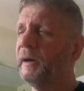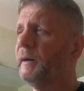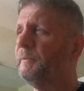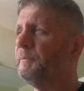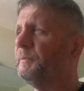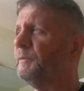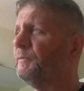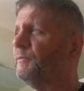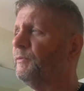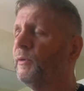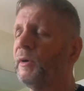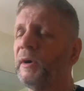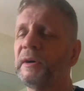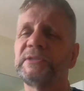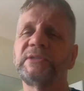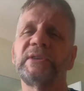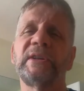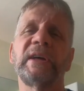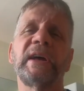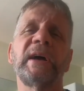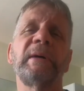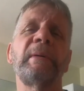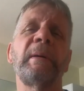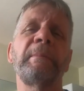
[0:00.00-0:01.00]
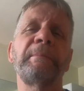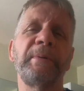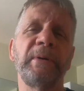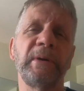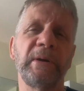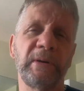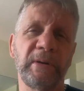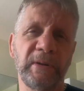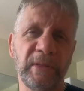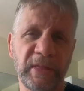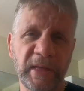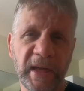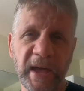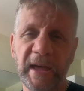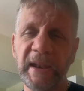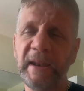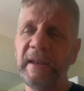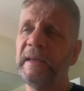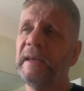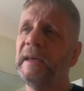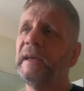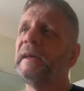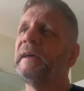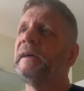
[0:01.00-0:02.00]
Before I was going to come up here
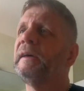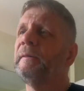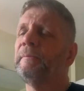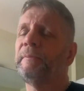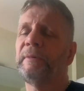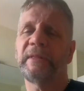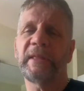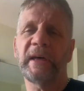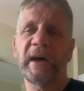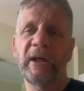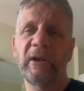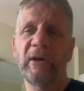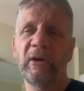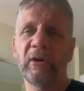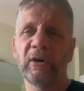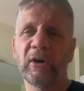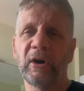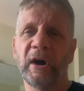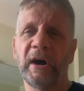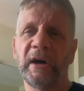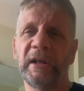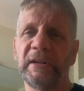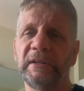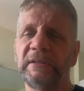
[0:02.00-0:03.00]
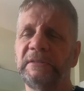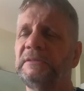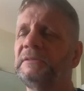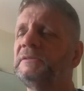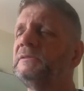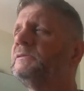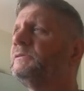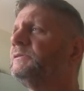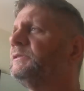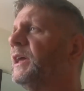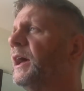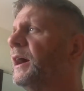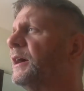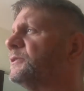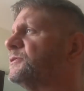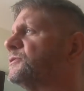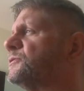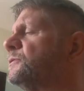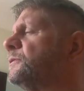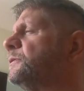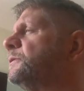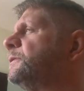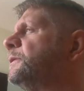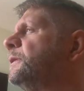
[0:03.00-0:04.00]
then, but that all got
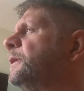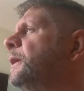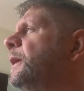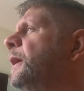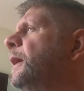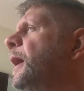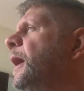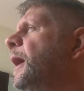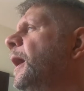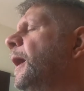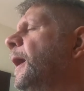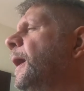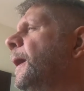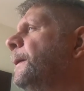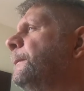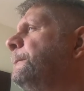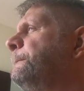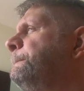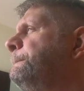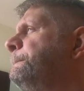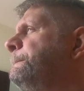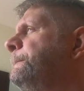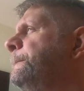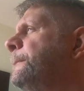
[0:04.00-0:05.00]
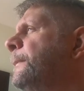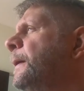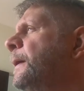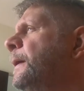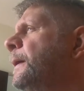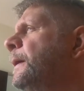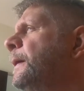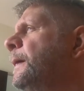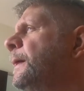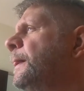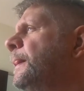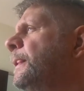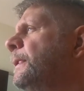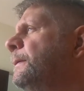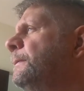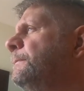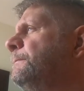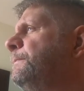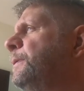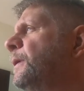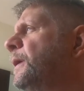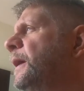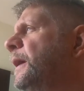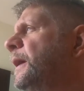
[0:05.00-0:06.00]
canceled. I'll
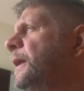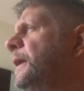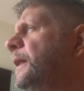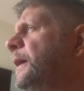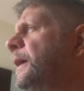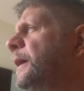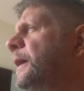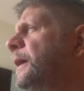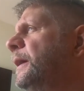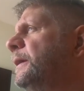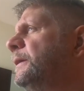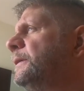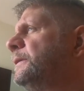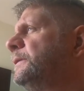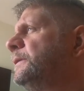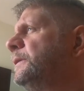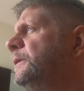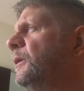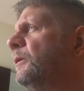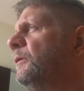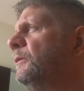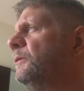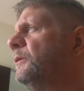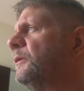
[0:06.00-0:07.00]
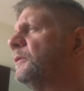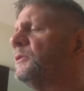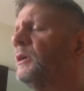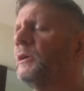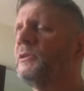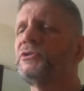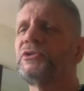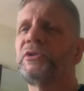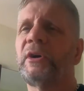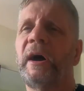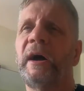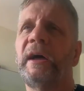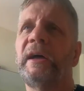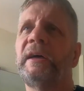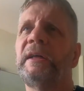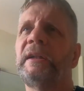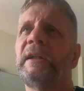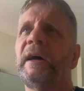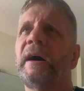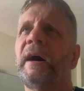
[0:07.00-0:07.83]
try it.